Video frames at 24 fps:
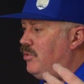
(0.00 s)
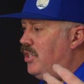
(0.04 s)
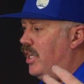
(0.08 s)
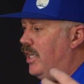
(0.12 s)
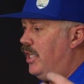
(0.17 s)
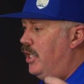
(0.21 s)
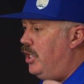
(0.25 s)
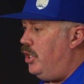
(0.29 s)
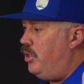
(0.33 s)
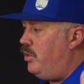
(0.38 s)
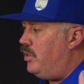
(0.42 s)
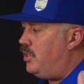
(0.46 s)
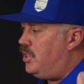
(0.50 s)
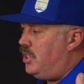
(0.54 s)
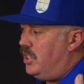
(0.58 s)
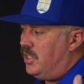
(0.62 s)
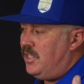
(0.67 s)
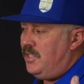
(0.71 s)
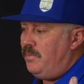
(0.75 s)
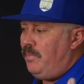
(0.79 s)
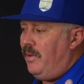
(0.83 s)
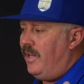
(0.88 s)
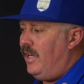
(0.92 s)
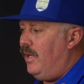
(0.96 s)
I'm trying to do is
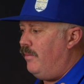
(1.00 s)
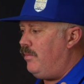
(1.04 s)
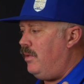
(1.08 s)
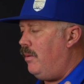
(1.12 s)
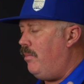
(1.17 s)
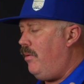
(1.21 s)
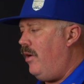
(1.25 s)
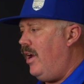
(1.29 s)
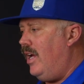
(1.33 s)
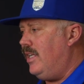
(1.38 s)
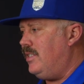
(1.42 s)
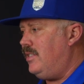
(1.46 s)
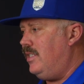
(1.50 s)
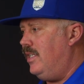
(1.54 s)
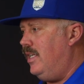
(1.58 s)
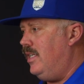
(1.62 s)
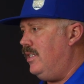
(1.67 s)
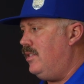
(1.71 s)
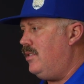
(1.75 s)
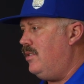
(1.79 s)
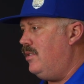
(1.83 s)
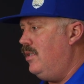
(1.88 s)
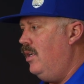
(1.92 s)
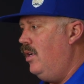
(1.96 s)
just speed up the
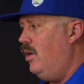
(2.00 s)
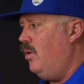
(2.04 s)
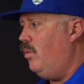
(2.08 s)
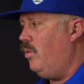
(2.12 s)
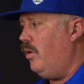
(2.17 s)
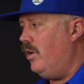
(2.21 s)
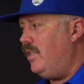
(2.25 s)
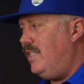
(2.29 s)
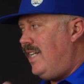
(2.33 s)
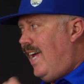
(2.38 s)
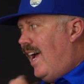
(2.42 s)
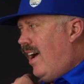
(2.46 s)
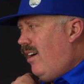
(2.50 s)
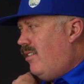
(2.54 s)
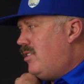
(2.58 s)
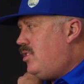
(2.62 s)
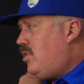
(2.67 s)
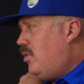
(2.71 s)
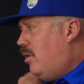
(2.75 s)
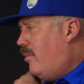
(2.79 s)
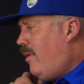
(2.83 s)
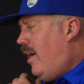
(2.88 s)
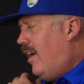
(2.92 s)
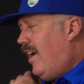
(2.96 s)
process. We're down
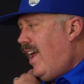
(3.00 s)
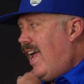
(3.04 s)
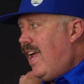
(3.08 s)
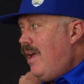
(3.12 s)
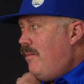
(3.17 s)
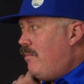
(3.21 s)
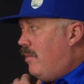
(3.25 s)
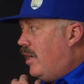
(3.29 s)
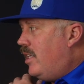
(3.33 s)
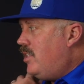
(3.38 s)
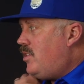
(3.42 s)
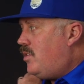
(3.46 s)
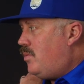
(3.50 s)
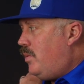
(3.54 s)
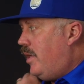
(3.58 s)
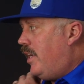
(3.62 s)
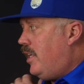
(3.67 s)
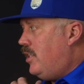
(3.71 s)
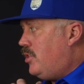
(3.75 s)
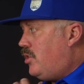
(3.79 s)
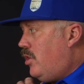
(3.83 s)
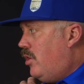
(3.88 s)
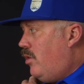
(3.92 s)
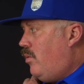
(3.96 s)
to about 8 months we
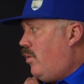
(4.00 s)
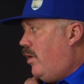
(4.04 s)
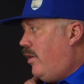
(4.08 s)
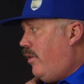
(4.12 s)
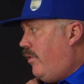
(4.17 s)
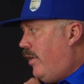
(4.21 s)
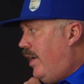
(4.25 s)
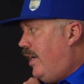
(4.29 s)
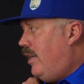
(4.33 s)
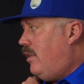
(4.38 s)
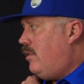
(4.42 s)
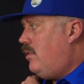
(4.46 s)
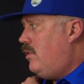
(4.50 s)
can turn one around.